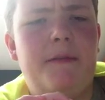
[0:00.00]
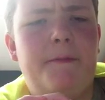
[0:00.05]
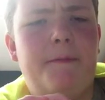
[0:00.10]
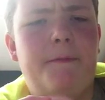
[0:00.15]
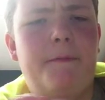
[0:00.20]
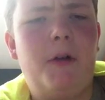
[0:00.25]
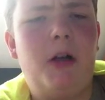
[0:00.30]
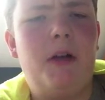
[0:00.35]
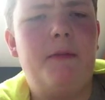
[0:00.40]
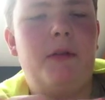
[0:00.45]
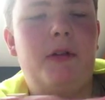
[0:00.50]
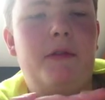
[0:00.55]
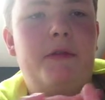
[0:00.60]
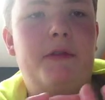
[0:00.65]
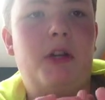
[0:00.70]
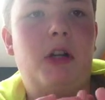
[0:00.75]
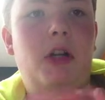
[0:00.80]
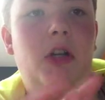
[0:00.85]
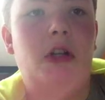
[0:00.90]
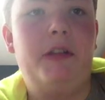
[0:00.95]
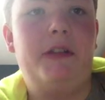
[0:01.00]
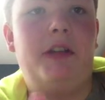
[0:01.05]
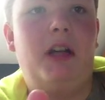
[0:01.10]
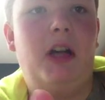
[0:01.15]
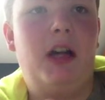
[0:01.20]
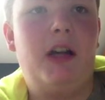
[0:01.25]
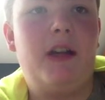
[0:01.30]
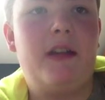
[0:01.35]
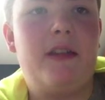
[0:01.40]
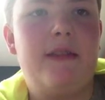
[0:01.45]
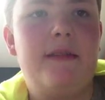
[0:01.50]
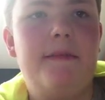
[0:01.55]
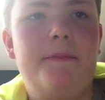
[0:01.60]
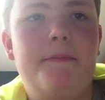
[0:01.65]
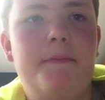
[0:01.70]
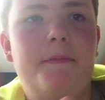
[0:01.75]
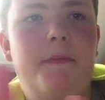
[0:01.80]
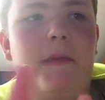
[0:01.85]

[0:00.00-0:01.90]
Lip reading: confirmed, but it was in early talks.